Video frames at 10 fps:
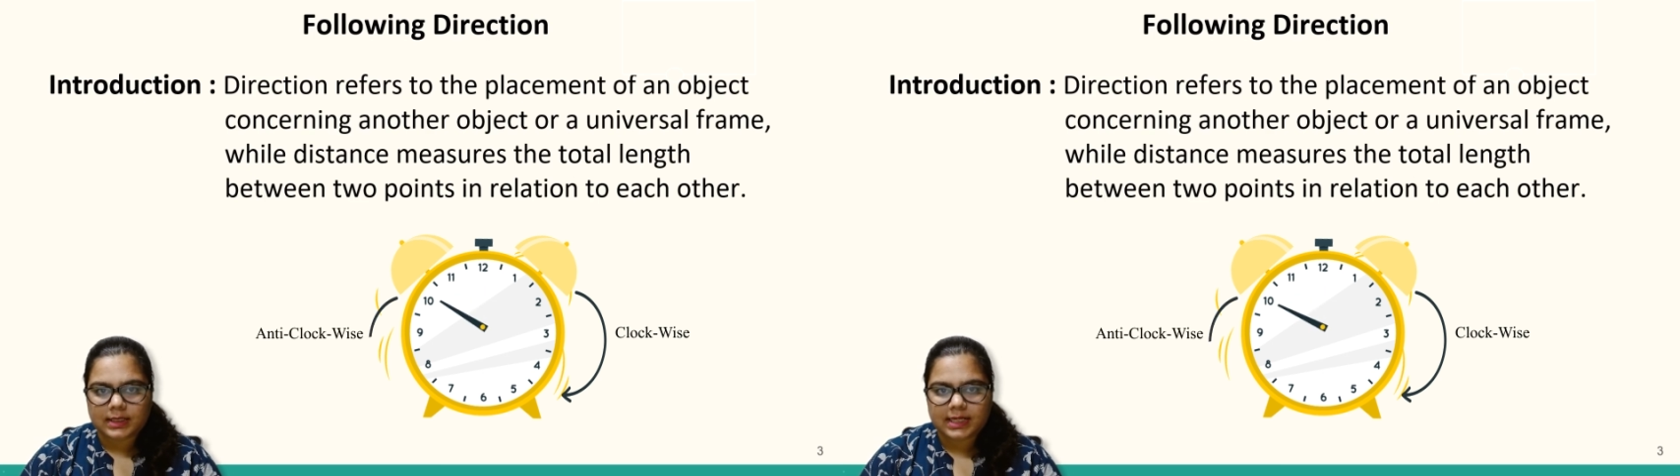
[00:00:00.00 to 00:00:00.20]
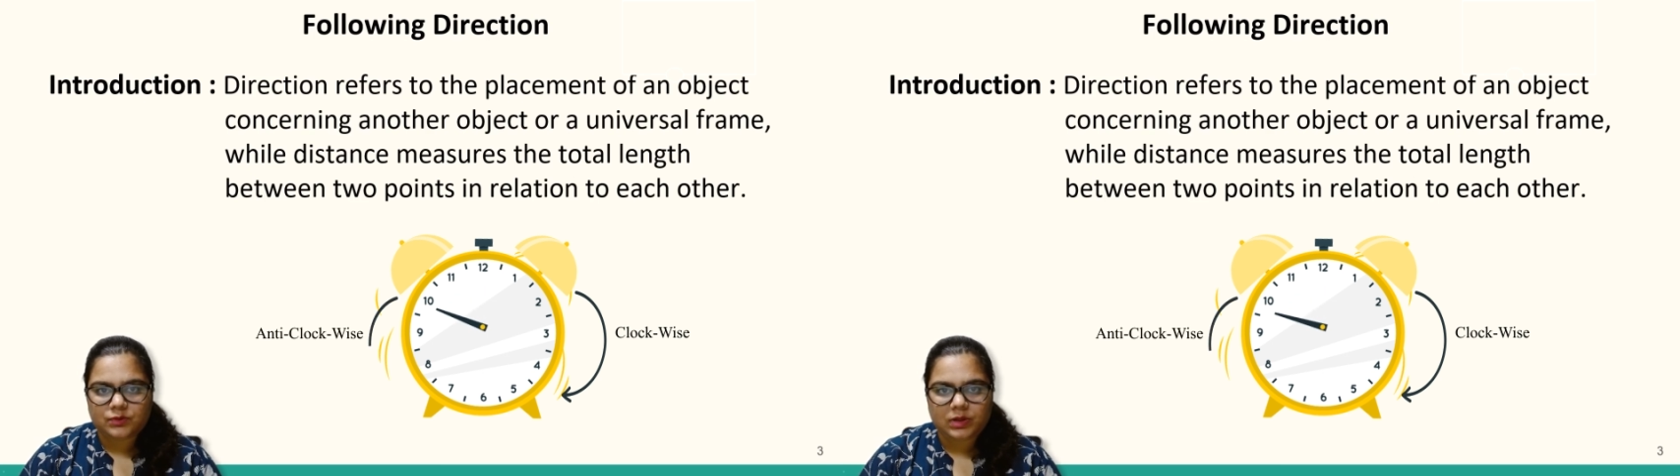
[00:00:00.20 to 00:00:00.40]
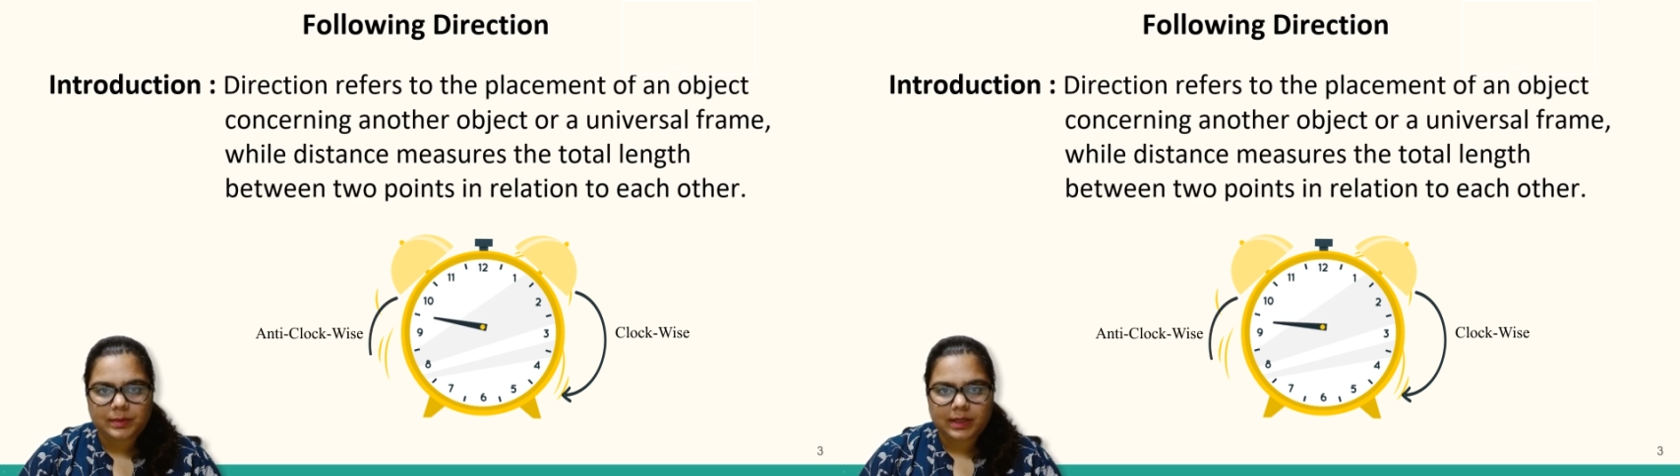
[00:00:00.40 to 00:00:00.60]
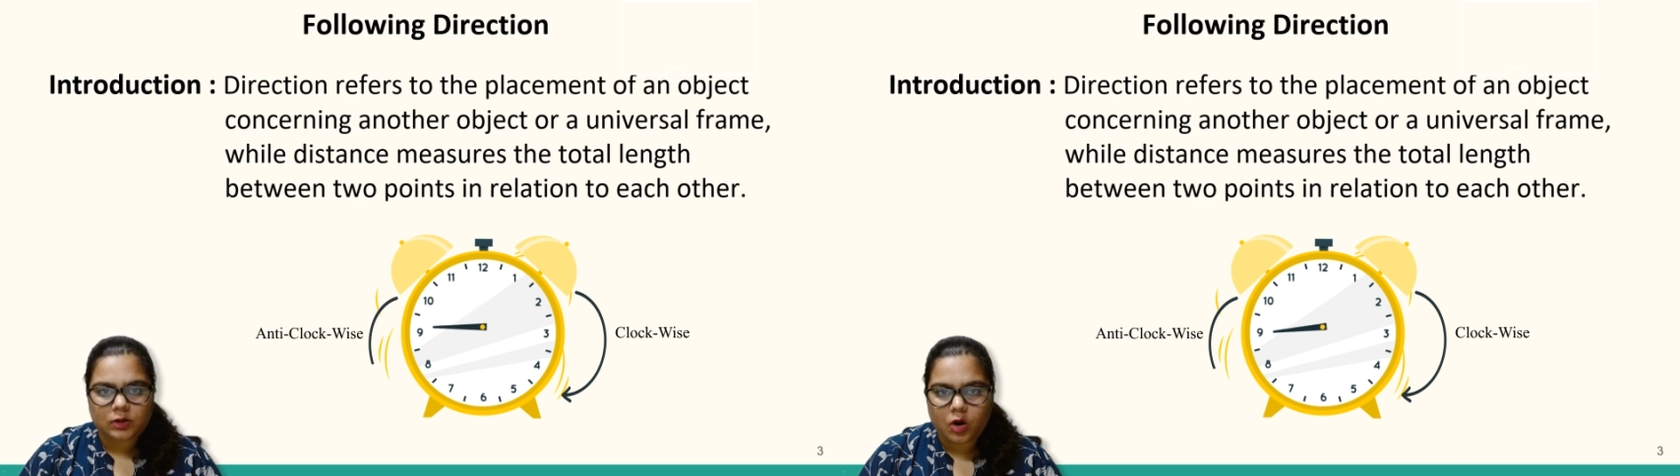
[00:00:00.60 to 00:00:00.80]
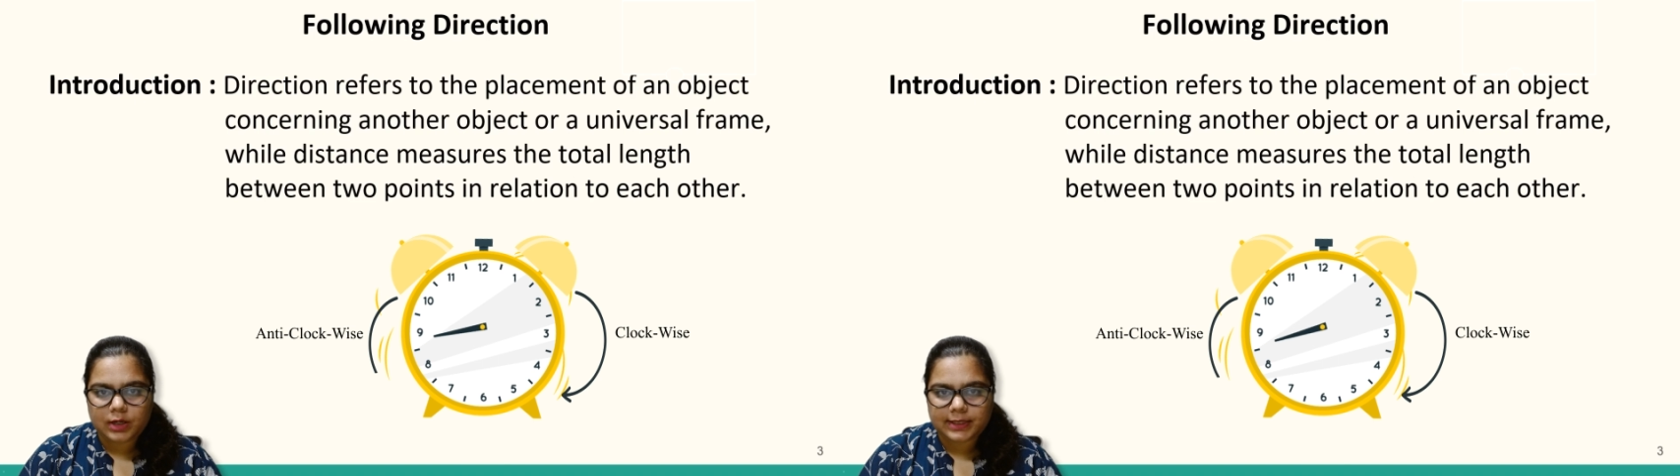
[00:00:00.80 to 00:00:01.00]
it will be
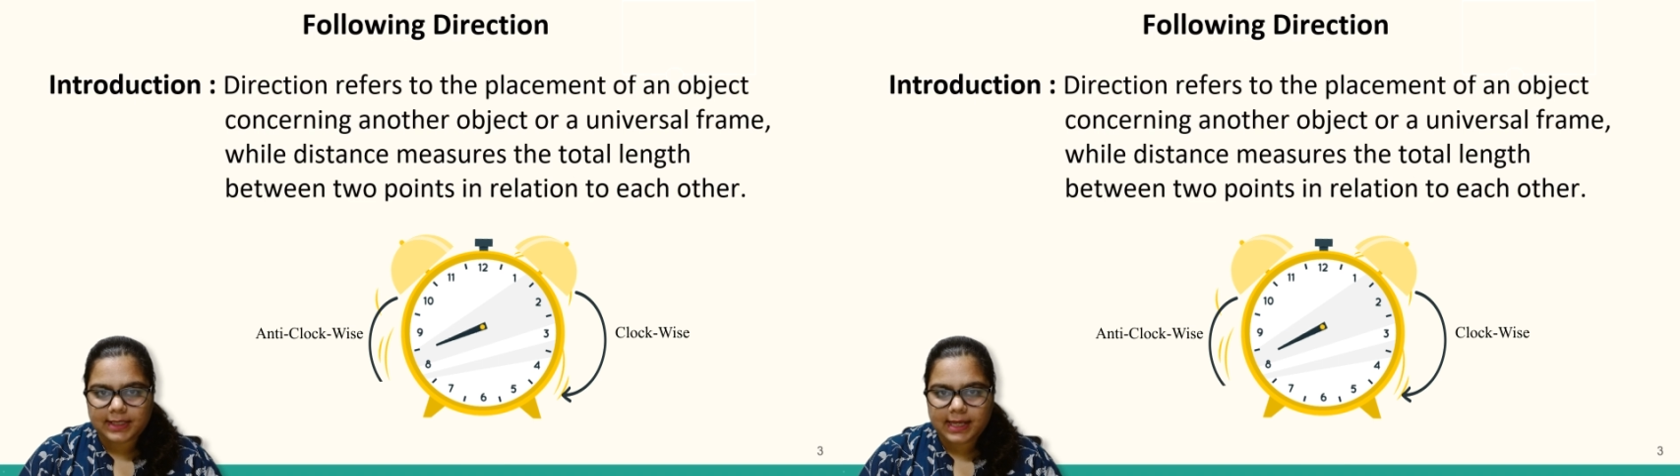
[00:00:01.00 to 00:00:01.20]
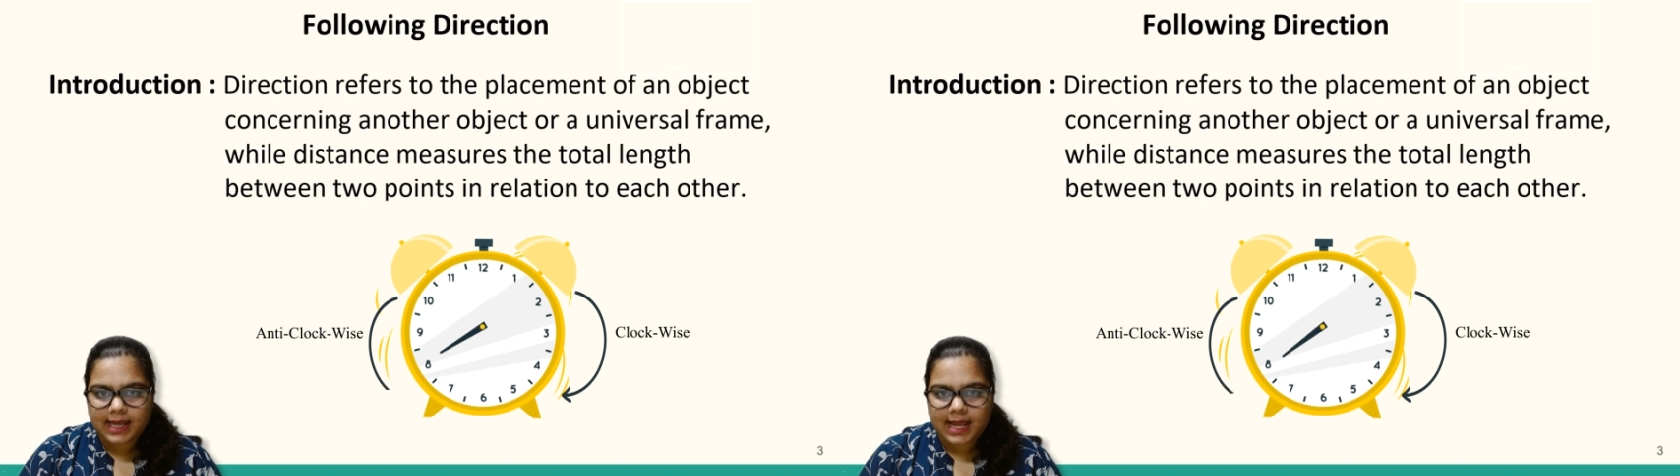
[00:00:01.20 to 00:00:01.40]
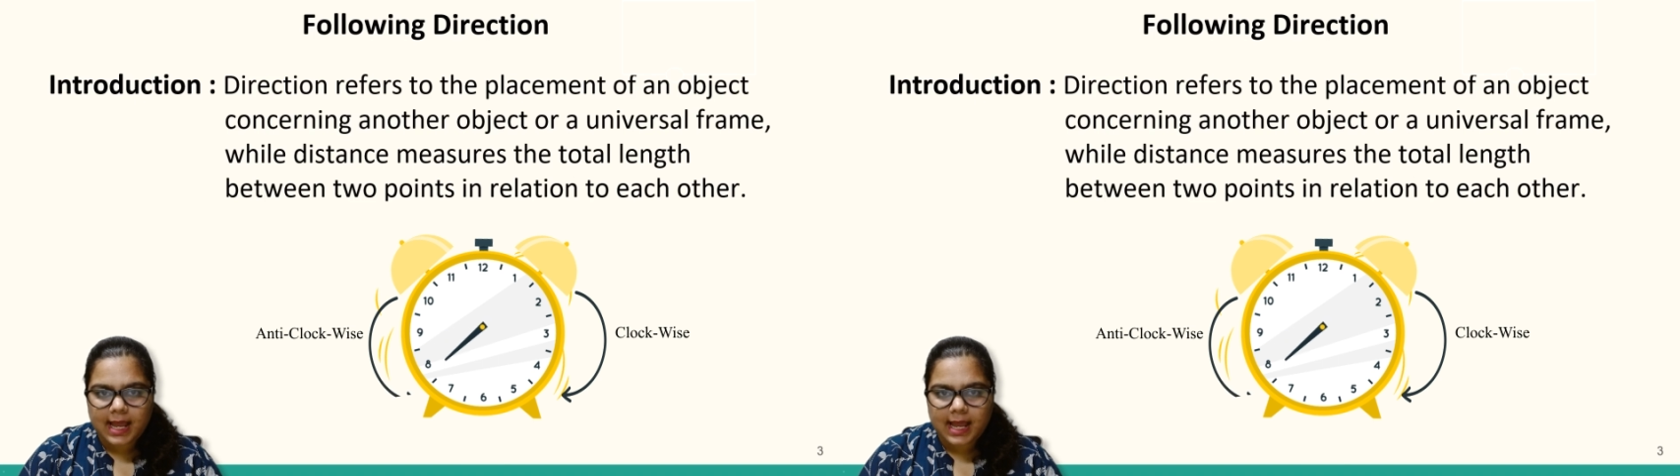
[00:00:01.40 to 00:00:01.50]
called the